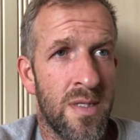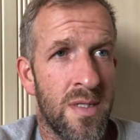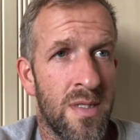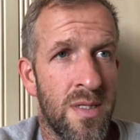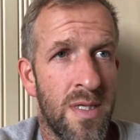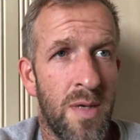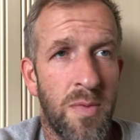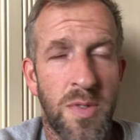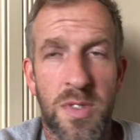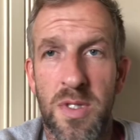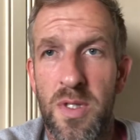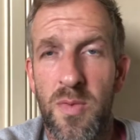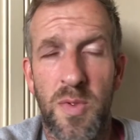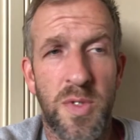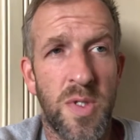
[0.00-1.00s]
Yeah, we're
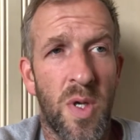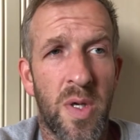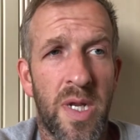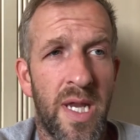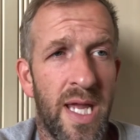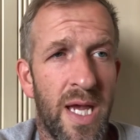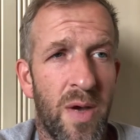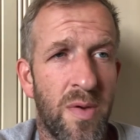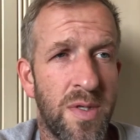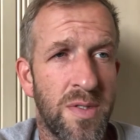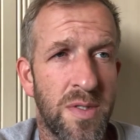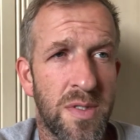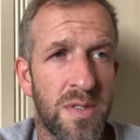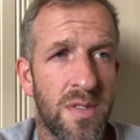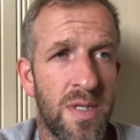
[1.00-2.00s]
just knocking it out. It's
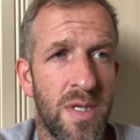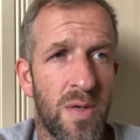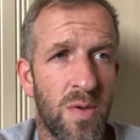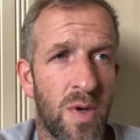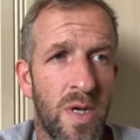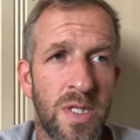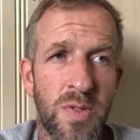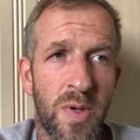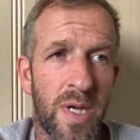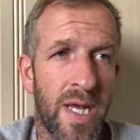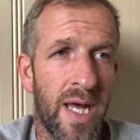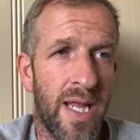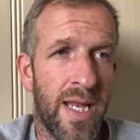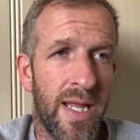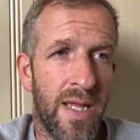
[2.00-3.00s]
just, going to a
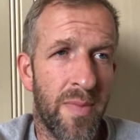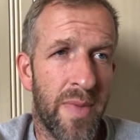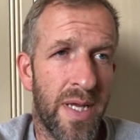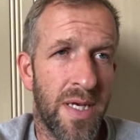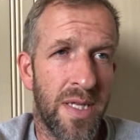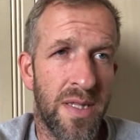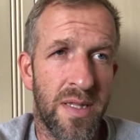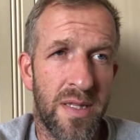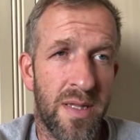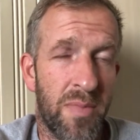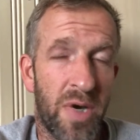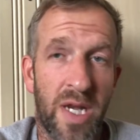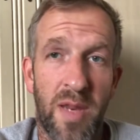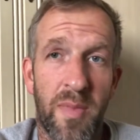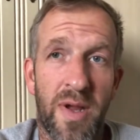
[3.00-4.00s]
Carlisle man and they're
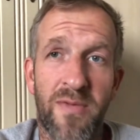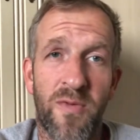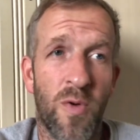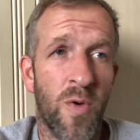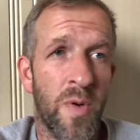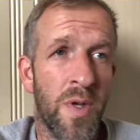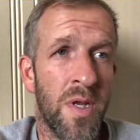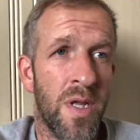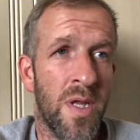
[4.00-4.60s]
bringing it back forward.